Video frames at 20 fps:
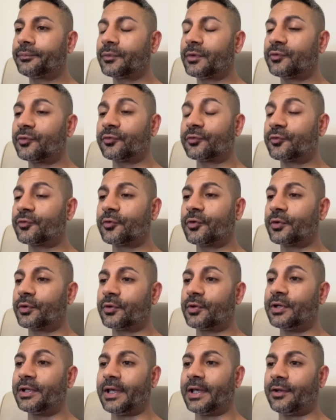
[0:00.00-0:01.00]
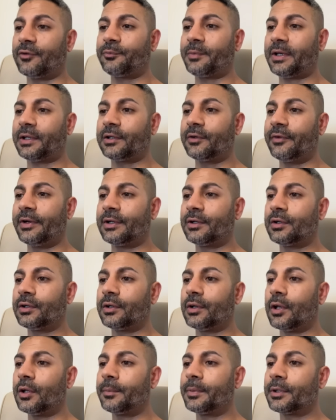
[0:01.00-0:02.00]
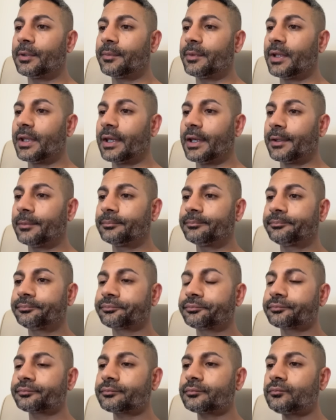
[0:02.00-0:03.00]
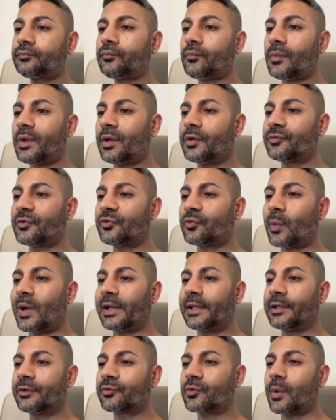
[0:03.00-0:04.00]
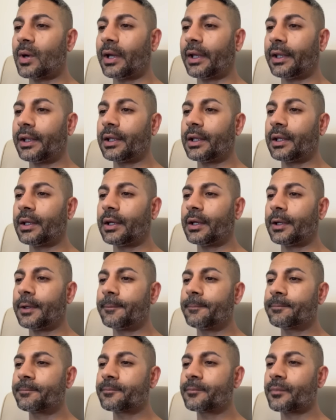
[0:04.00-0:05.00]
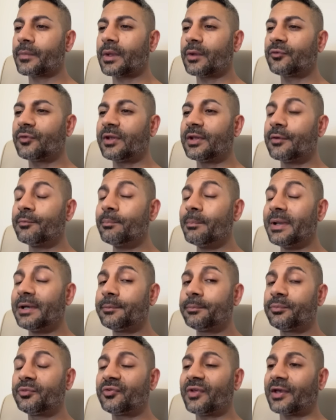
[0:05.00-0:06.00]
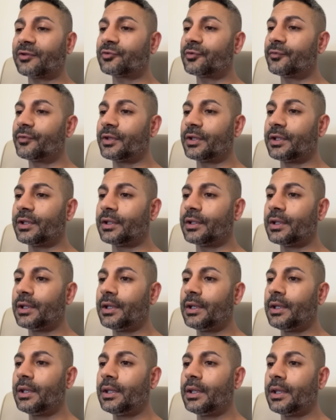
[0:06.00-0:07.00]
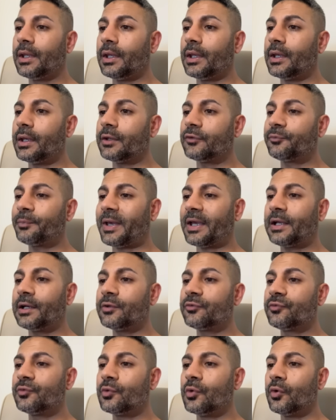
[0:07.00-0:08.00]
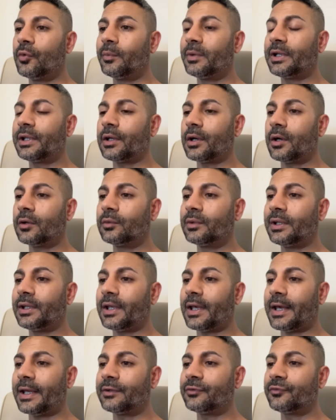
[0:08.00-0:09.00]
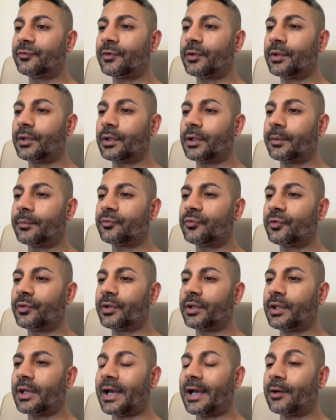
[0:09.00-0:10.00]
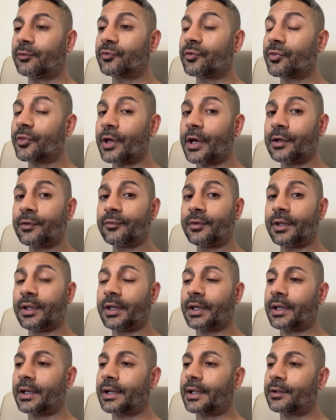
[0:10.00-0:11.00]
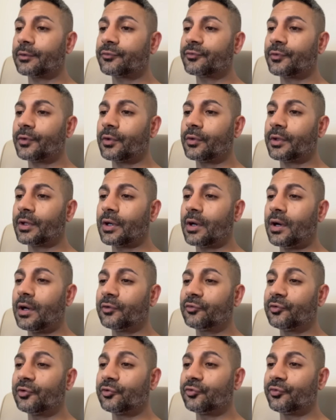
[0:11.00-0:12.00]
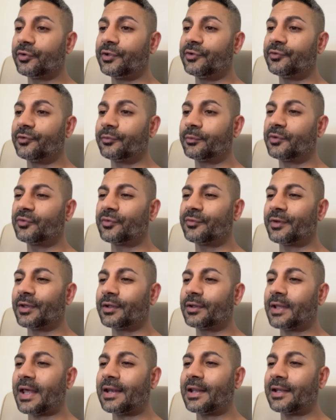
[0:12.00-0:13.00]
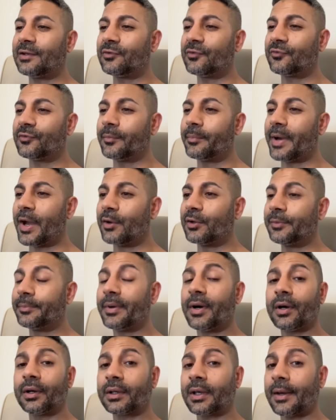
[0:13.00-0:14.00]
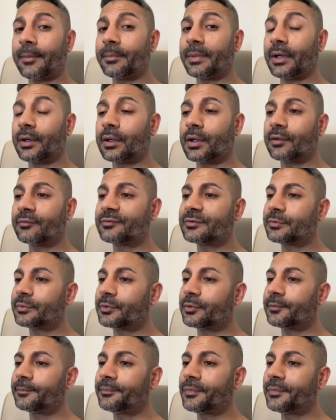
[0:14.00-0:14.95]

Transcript: Just couldn't get the specular in, couldn't open up the ear. Because the swelling is quite, it's in the midsection of the ear. Speculars normally only enter up to the outer third of the ear canal, so the cartilage region, because if it then enters the bony part, it can be uncomfortable.